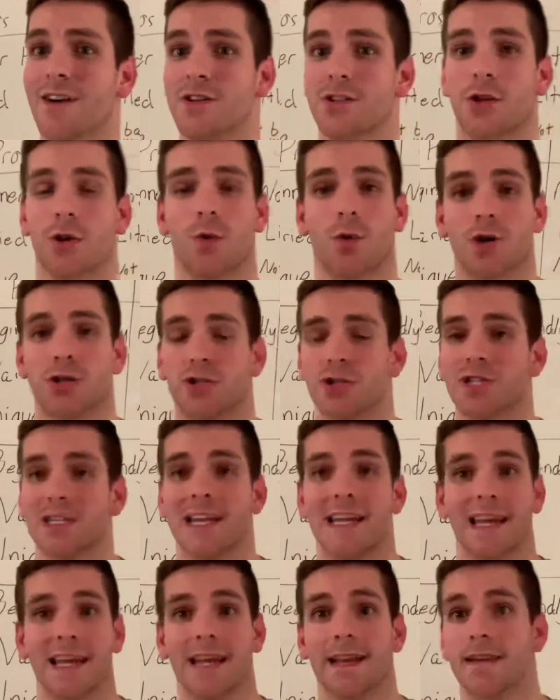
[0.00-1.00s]
who are just
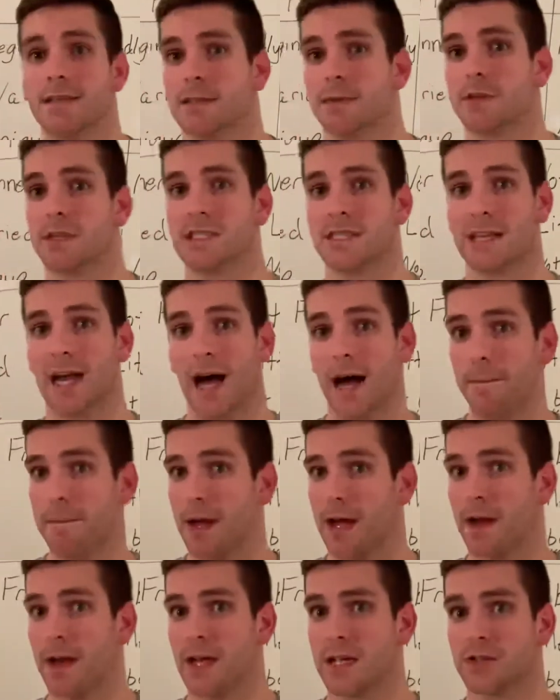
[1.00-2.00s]
getting into some of these
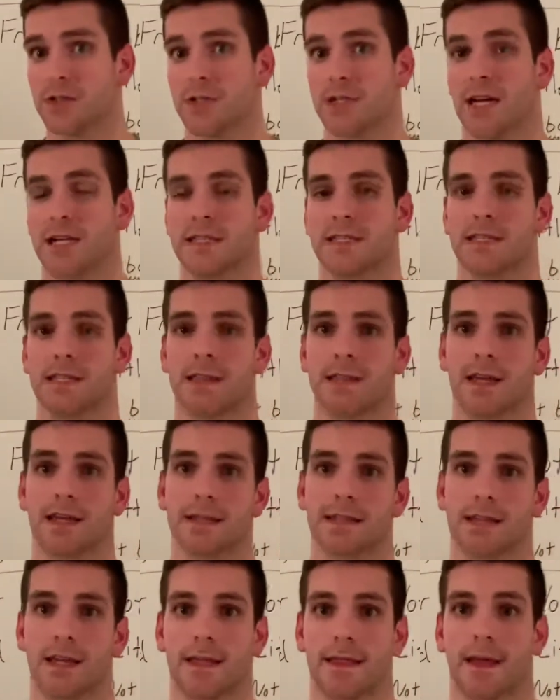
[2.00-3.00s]
compound exercises and
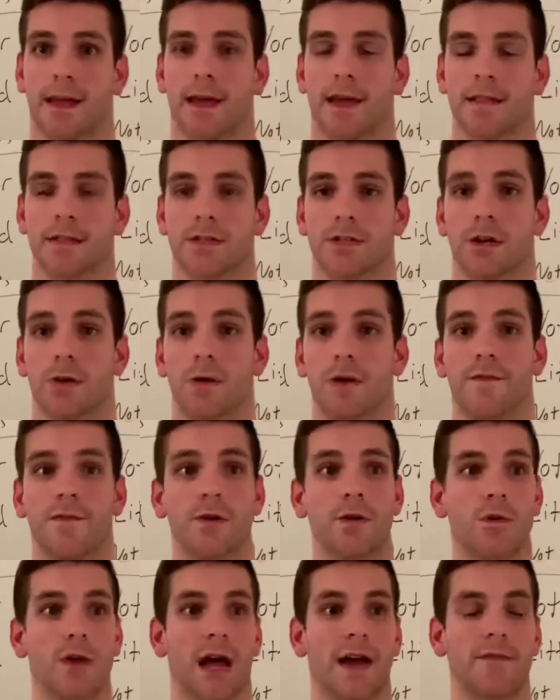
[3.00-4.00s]
things like that. So if
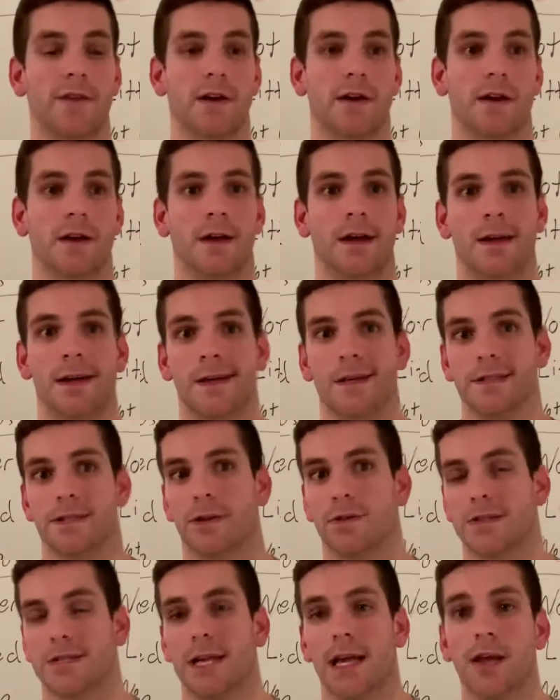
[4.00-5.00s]
you don't have a,
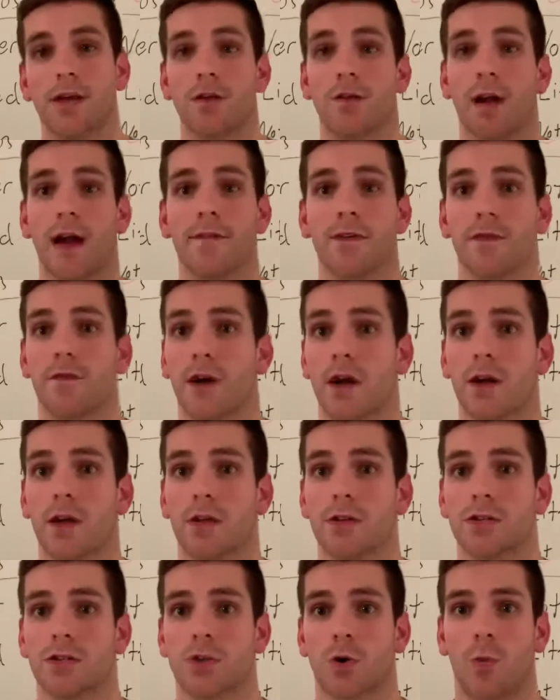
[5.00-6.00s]
so say you don't have a very
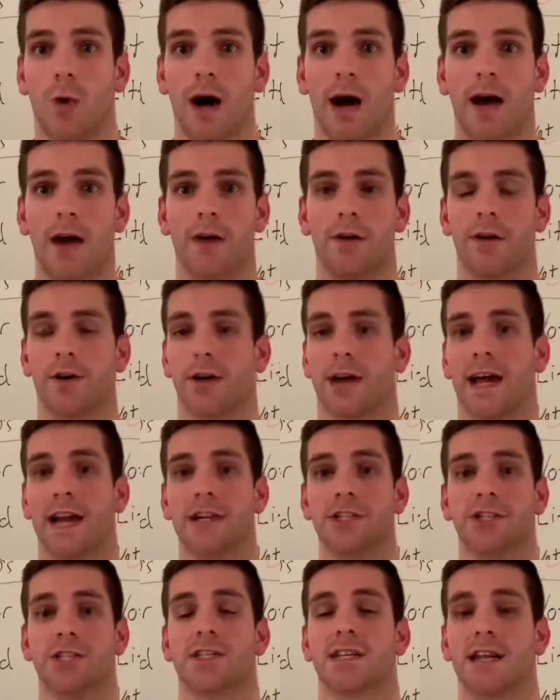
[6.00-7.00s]
good squat or you're kind
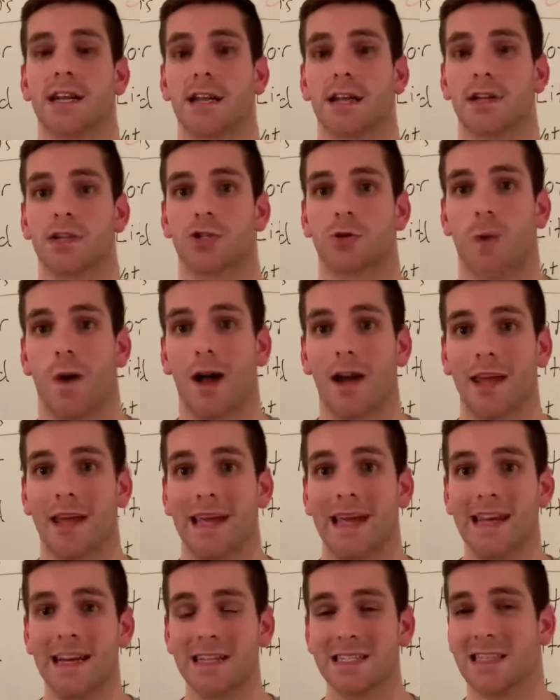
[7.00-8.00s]
of just getting into squatting,
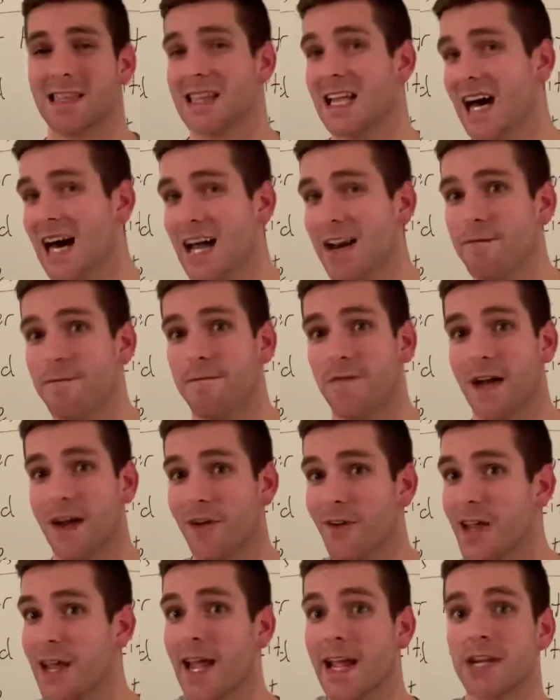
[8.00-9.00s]
he does a lot of
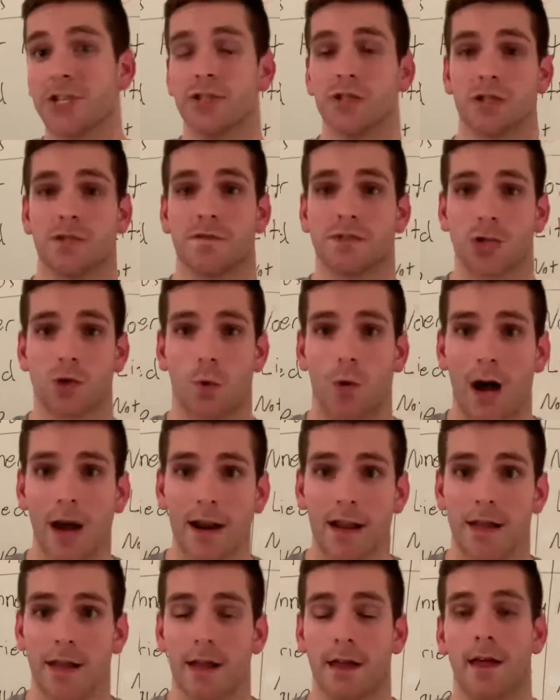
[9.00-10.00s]
variations of
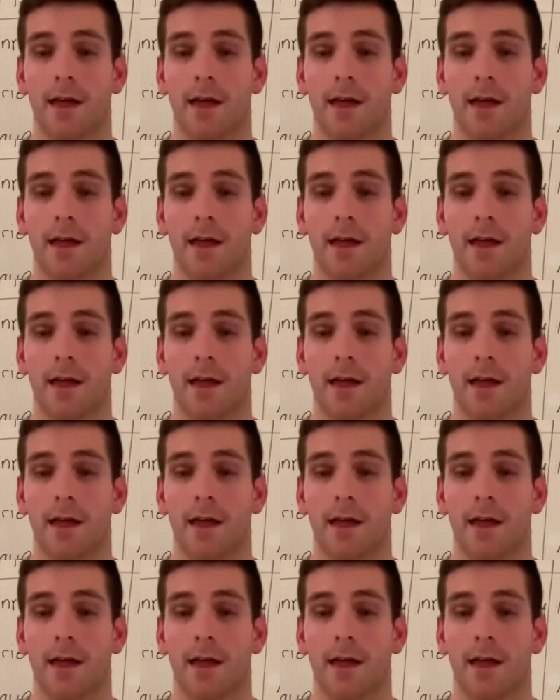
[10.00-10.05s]
squatting